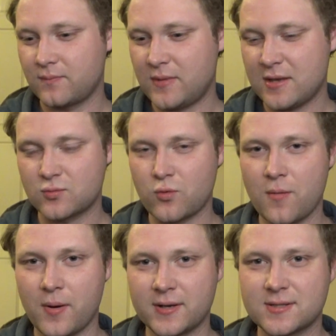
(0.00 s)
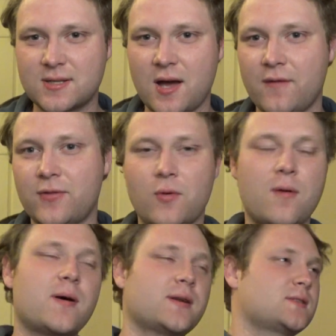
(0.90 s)
There's robotic staff. The
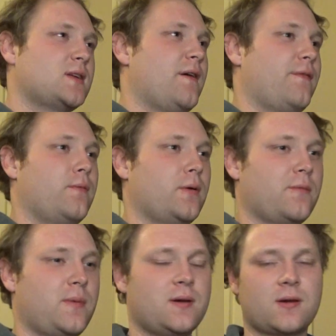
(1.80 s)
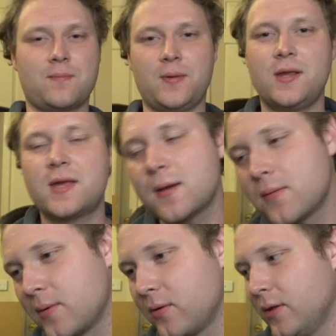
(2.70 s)
robotic staff would have been completely
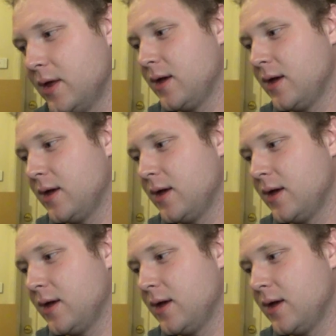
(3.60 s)
capable,